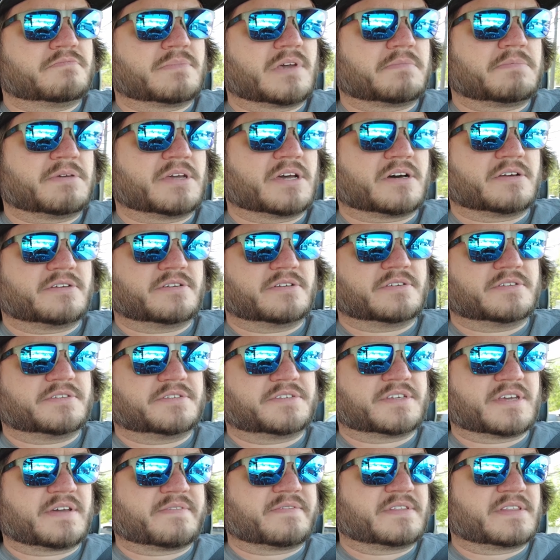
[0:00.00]
maybe
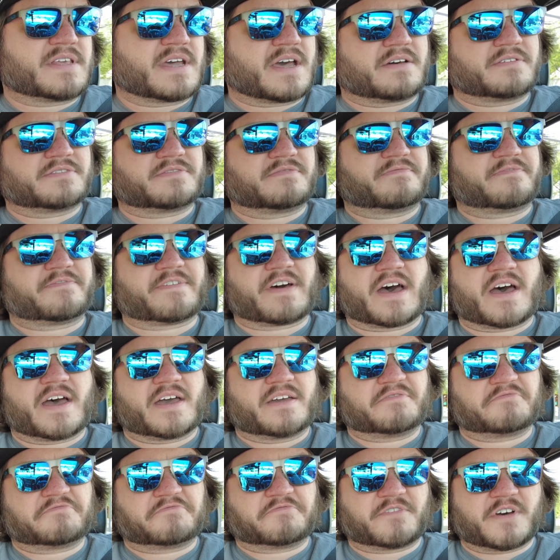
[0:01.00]

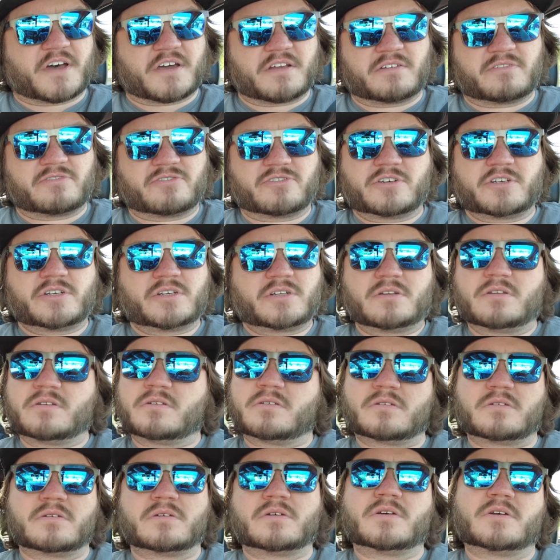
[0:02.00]
107,500.
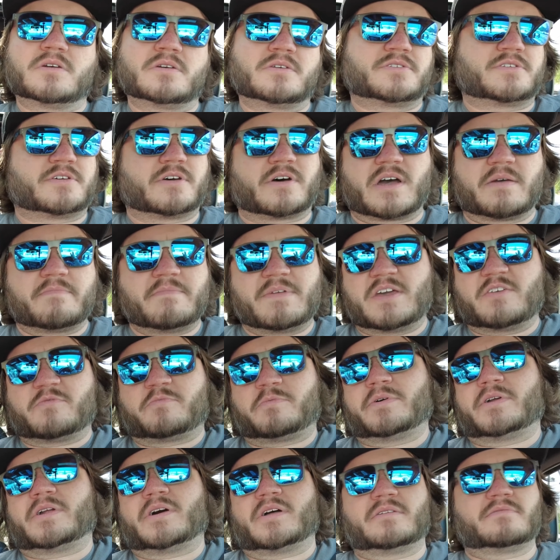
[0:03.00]
So I may have
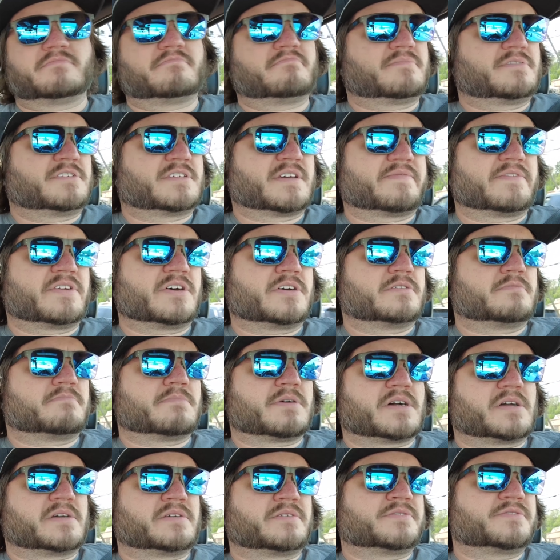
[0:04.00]
put on 700
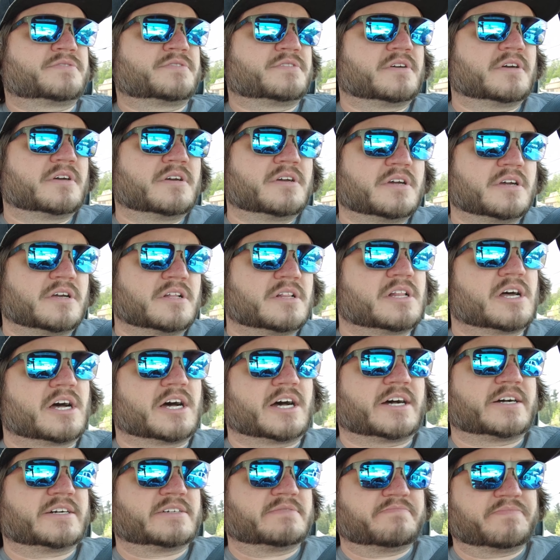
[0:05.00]
miles.
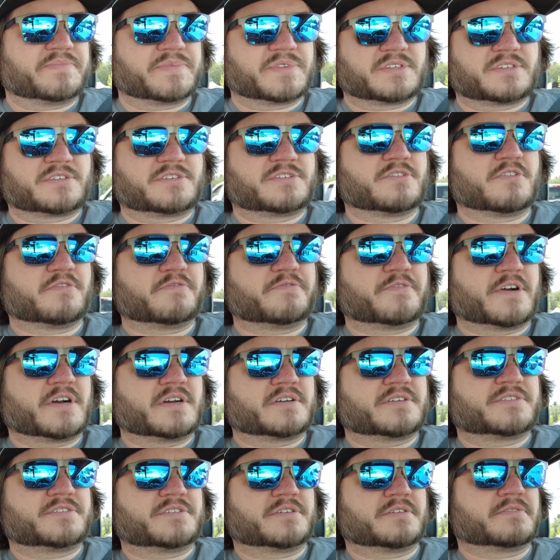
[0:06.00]
So far,
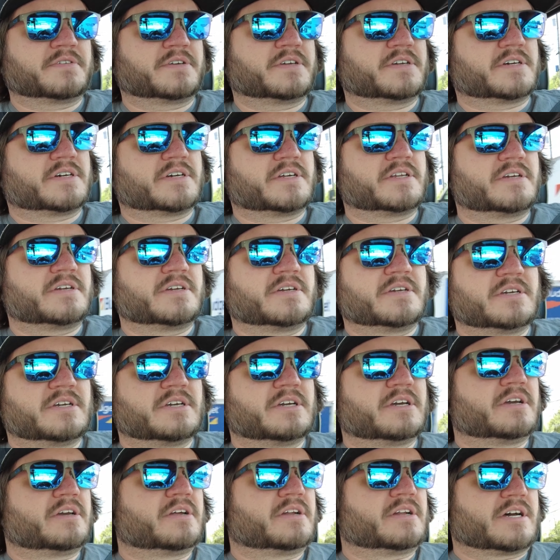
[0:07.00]
so good.
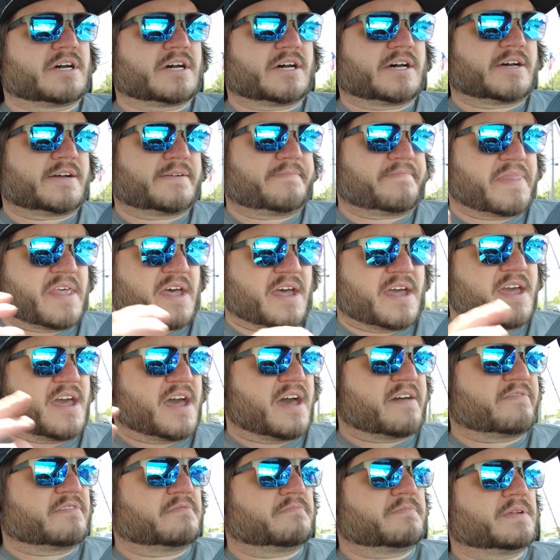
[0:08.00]
I
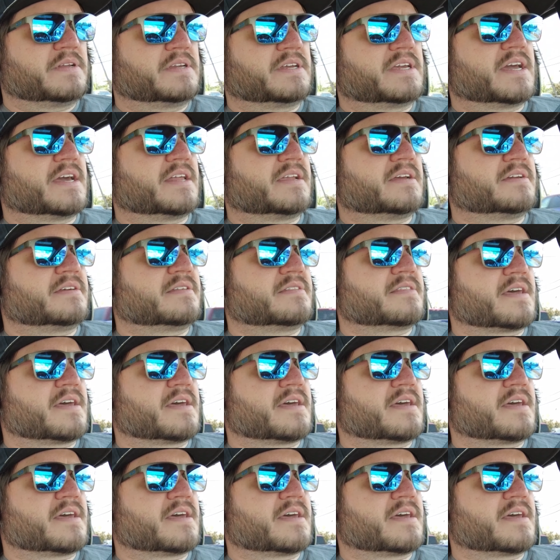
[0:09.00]
haven't been getting